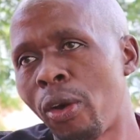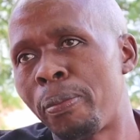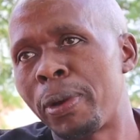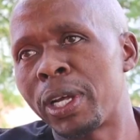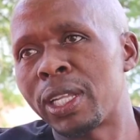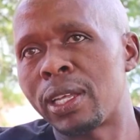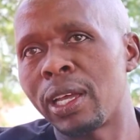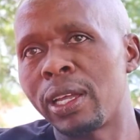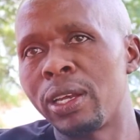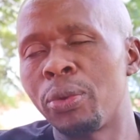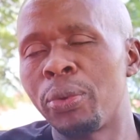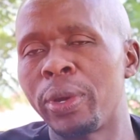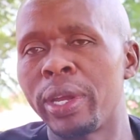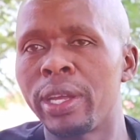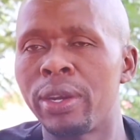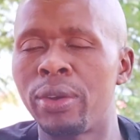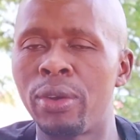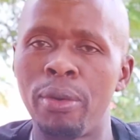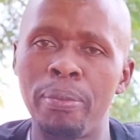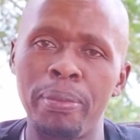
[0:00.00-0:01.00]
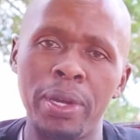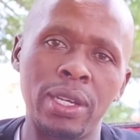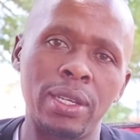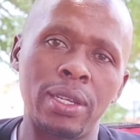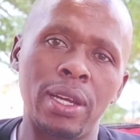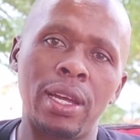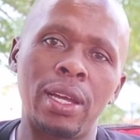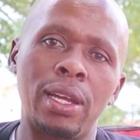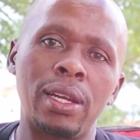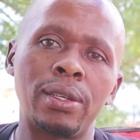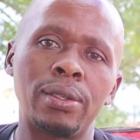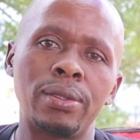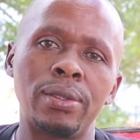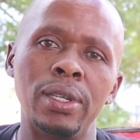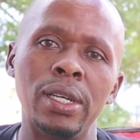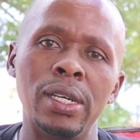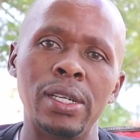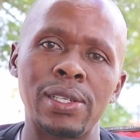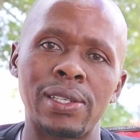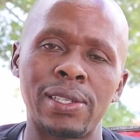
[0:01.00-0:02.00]
but anyway, no man.
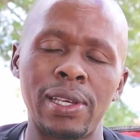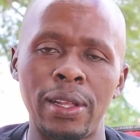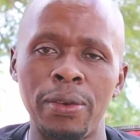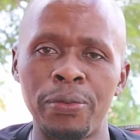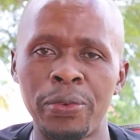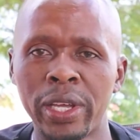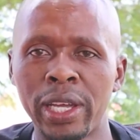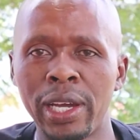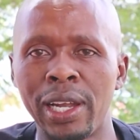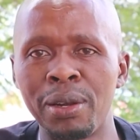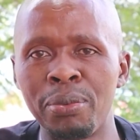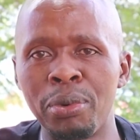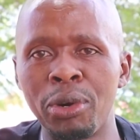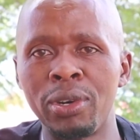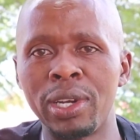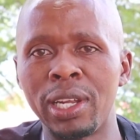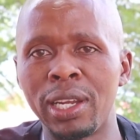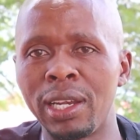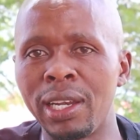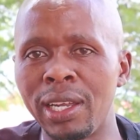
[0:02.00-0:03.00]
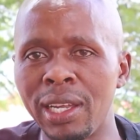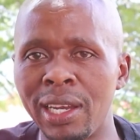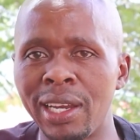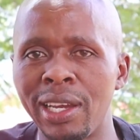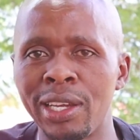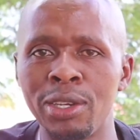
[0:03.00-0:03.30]
South Africa lebone lena,